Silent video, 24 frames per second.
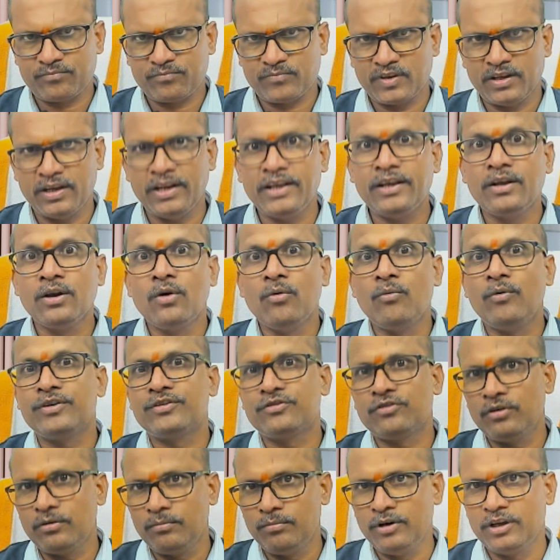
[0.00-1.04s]
like
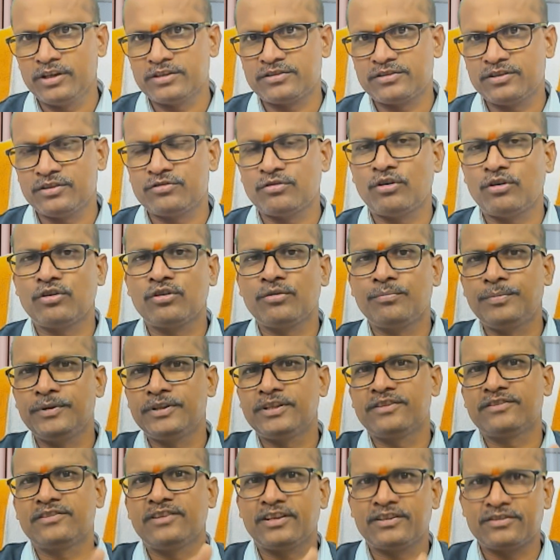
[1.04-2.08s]
vascular disorder,
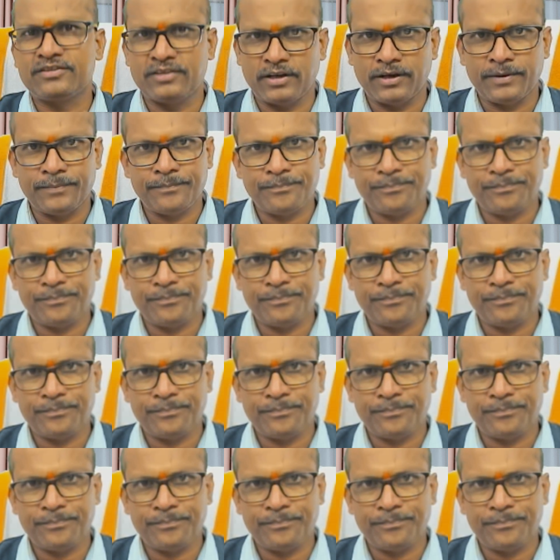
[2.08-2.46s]
pitta lakshana.